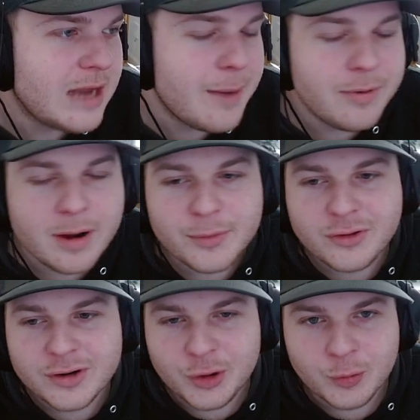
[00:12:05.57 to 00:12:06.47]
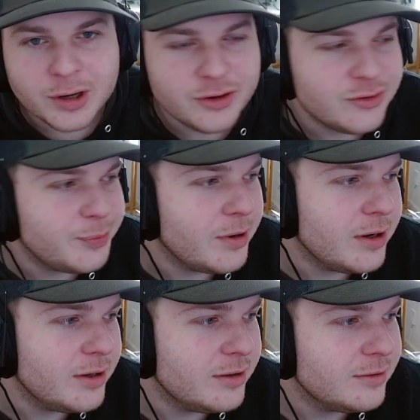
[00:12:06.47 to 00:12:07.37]
I promise you I didn't watch this
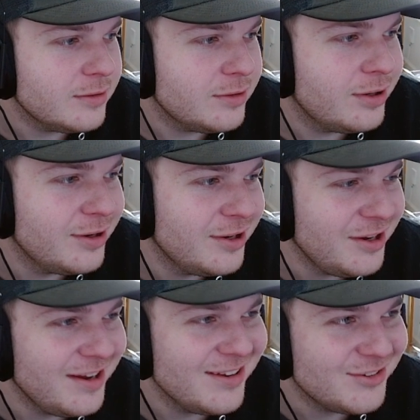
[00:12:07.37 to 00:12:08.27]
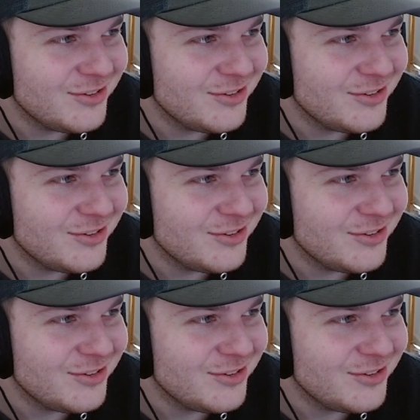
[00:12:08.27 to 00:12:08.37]
prior. That was